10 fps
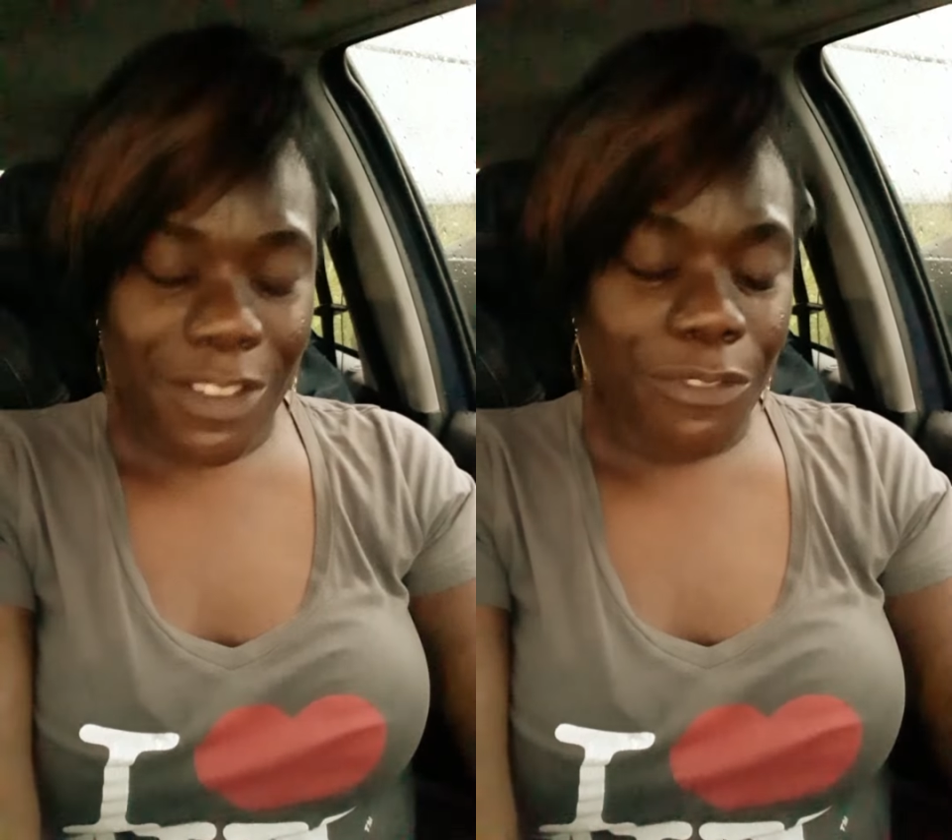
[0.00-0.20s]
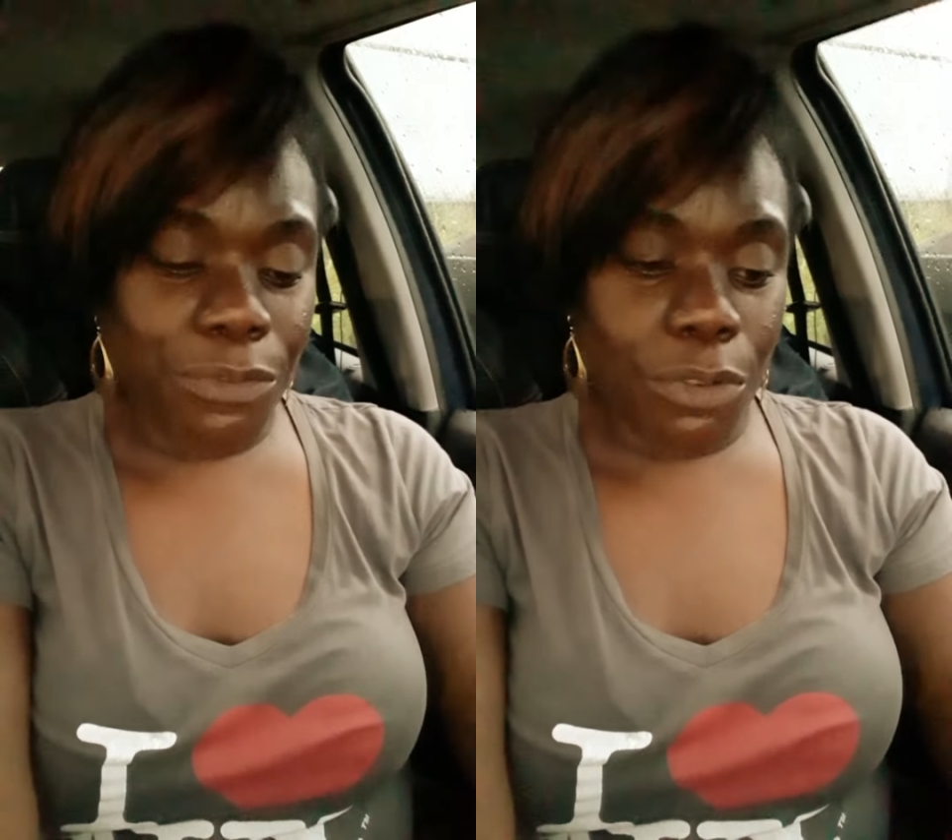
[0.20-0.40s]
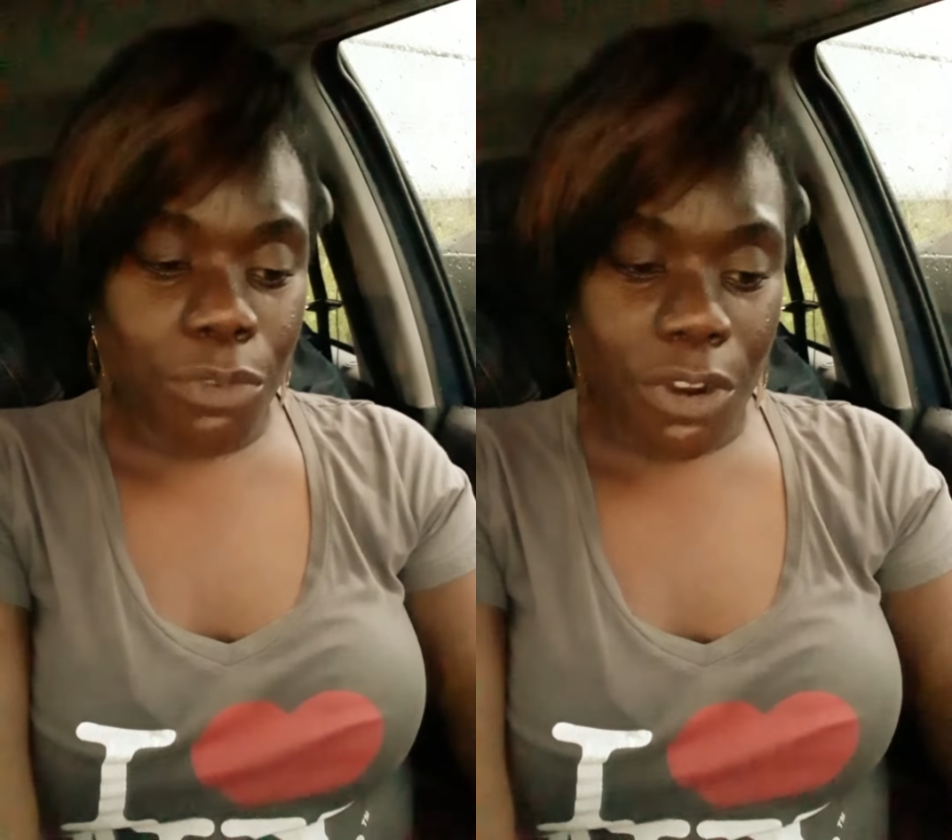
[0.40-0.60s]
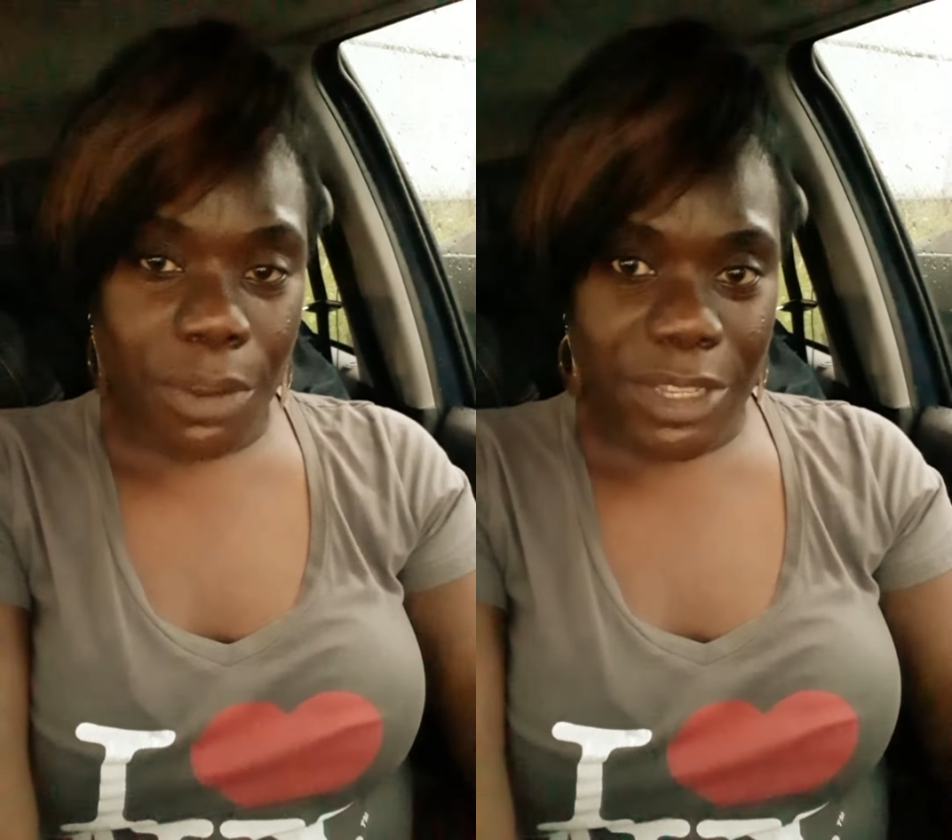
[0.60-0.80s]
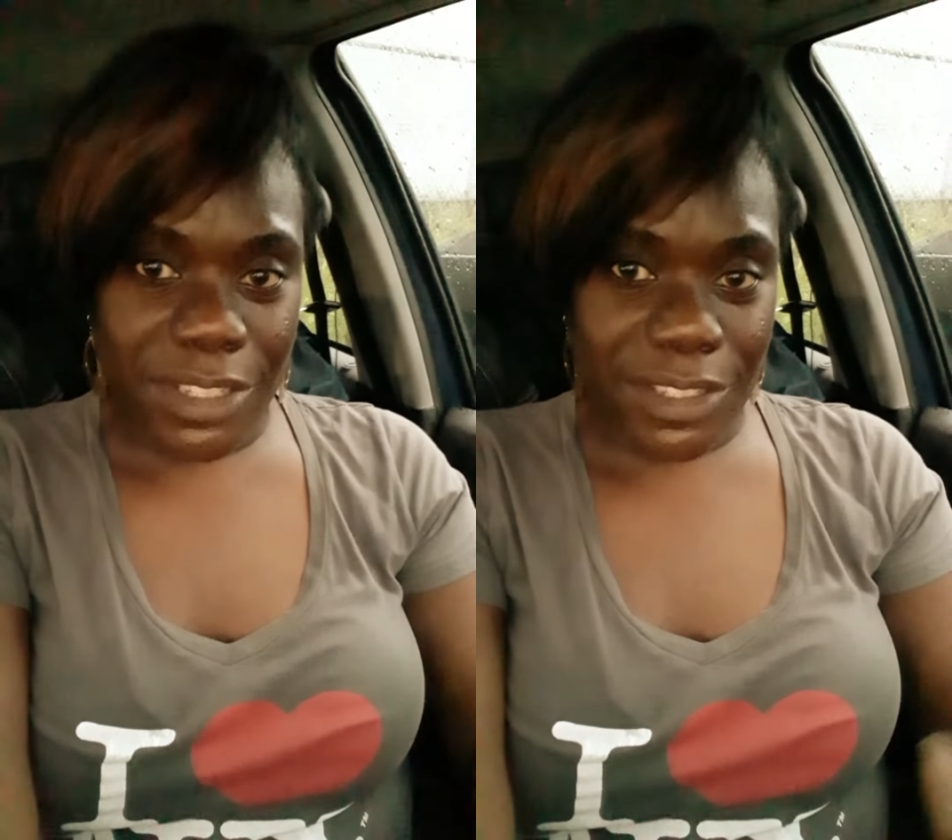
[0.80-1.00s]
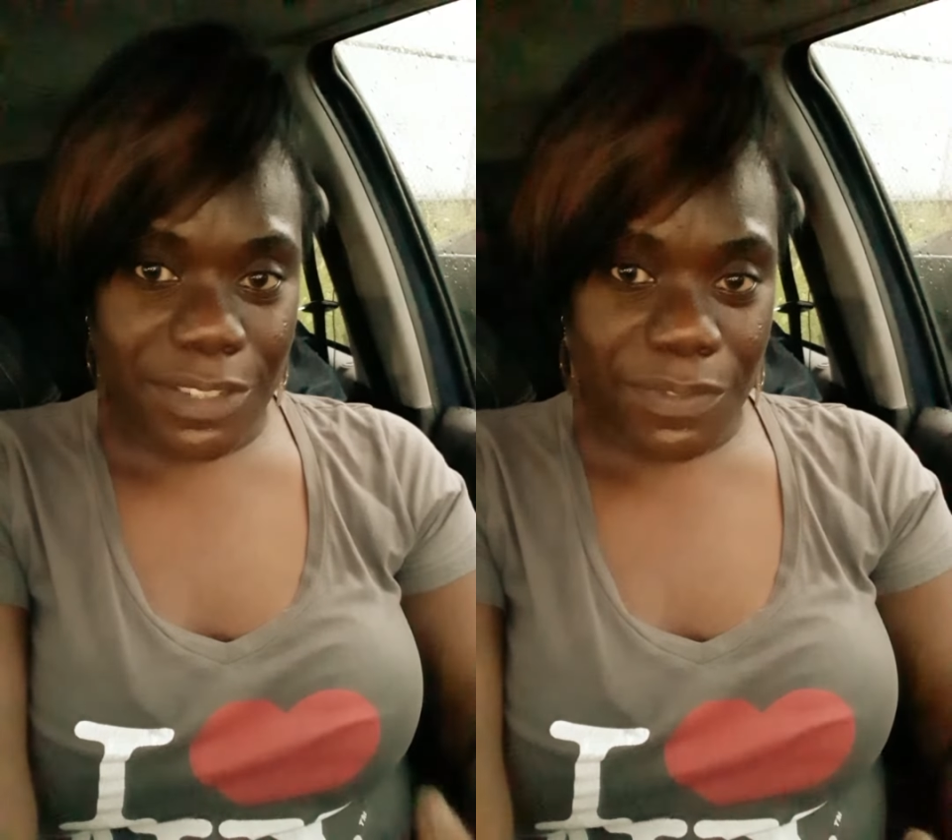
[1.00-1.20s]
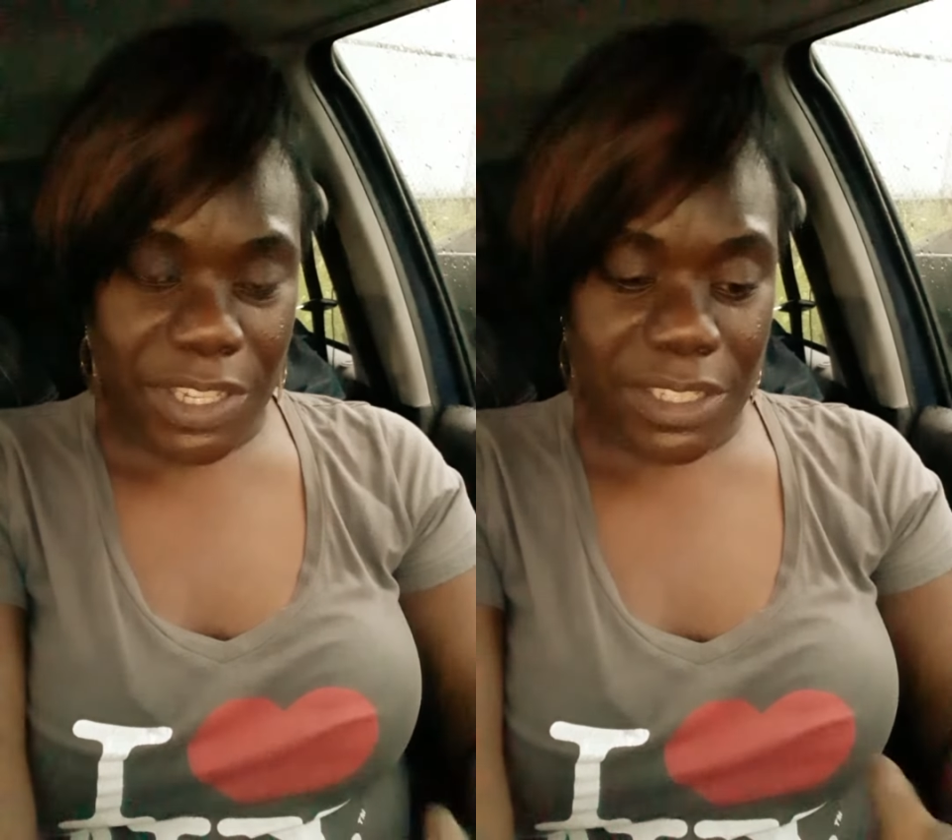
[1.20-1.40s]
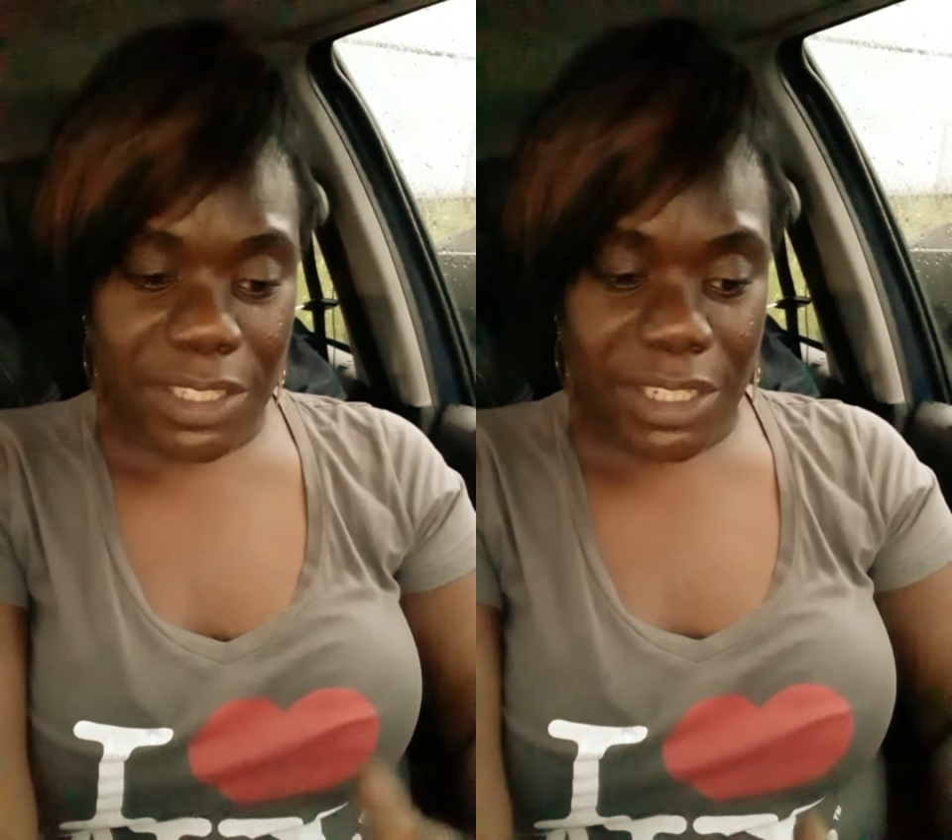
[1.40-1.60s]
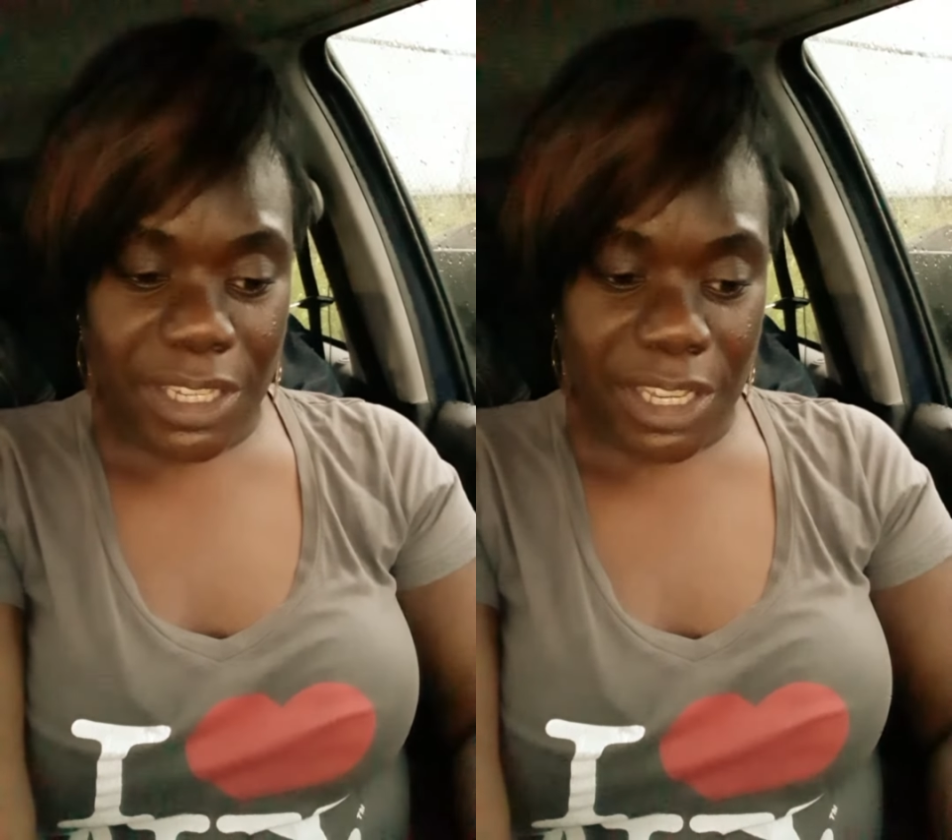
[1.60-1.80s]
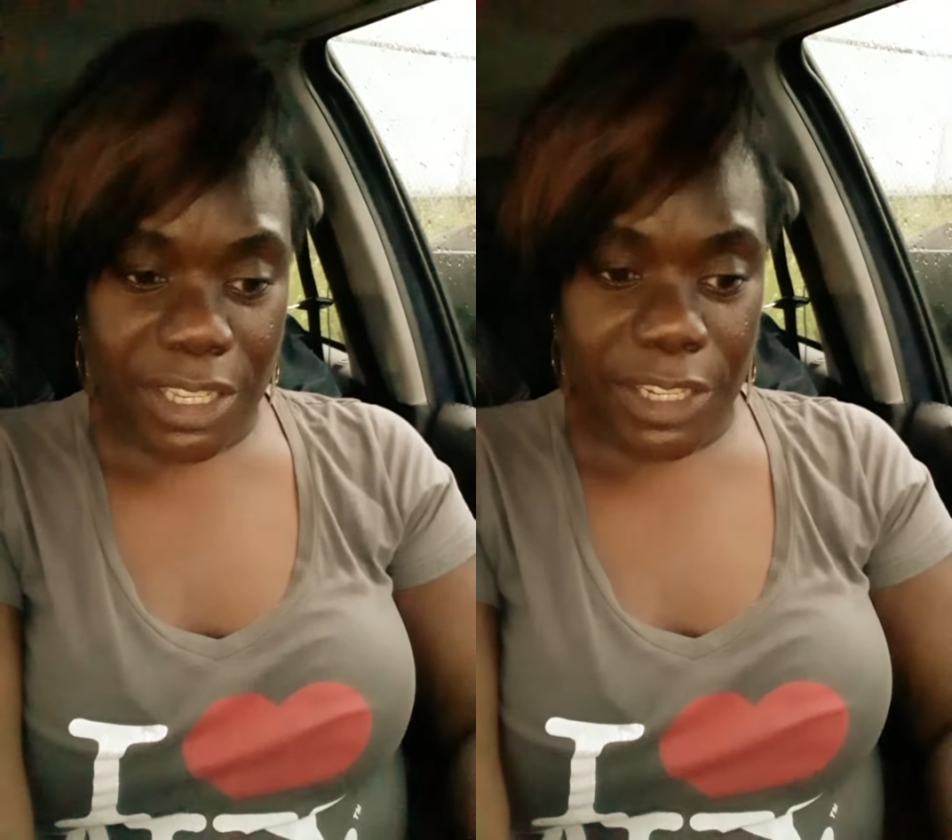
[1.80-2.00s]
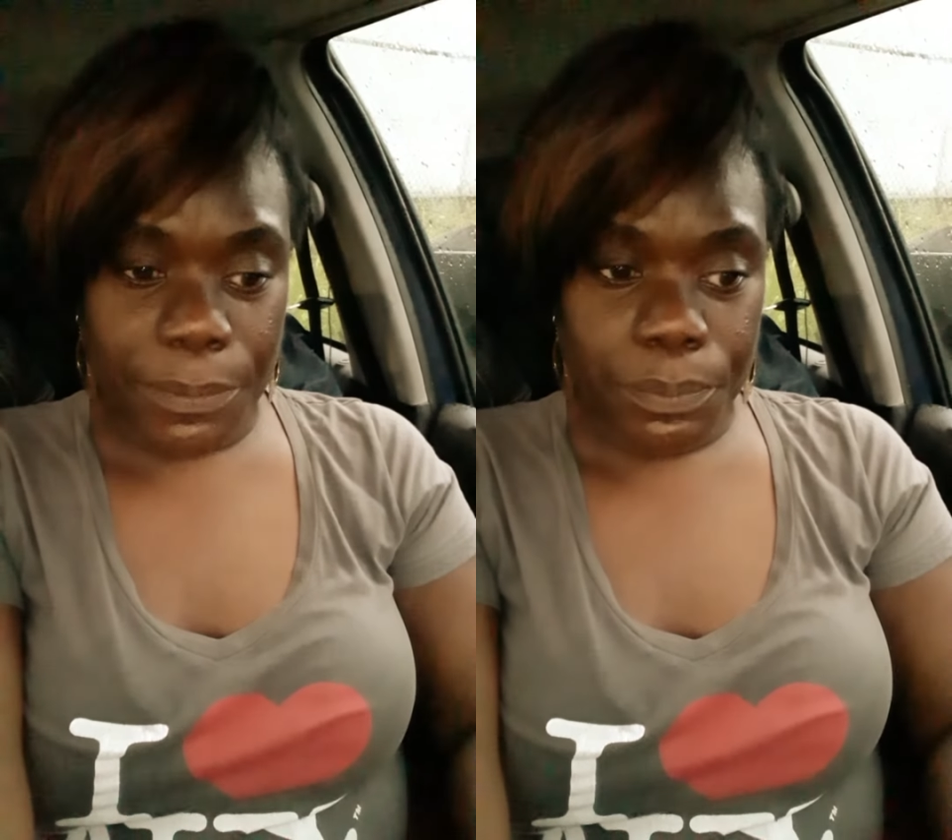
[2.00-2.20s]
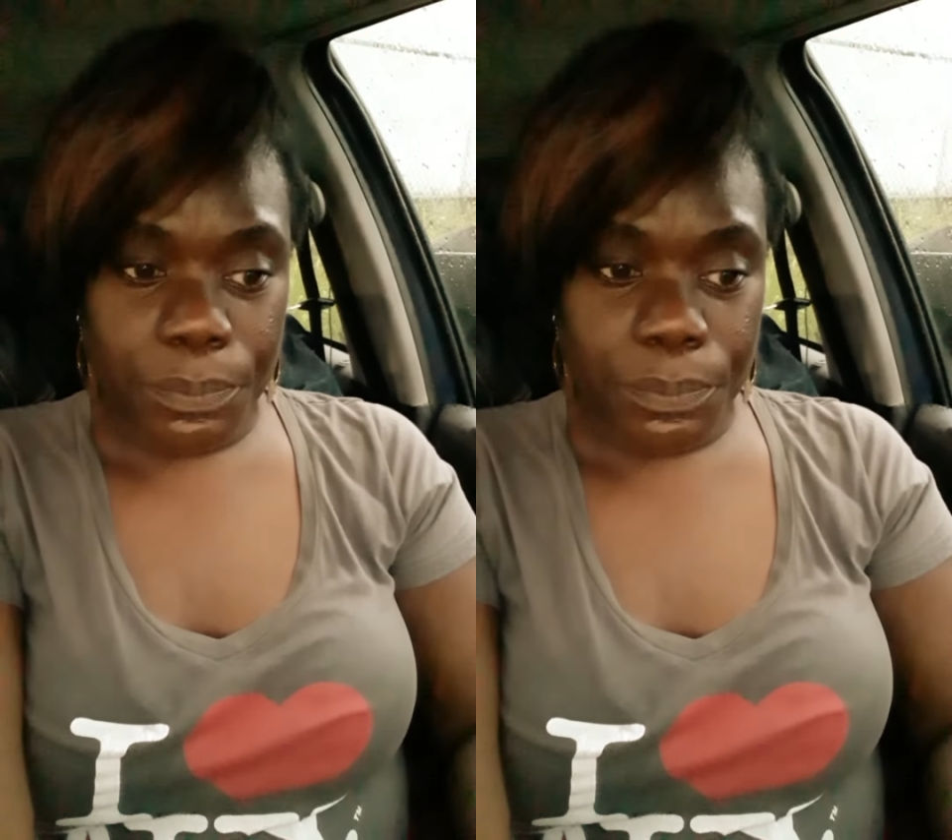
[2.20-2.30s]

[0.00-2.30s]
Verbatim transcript: for Robert Sylvester Kelly.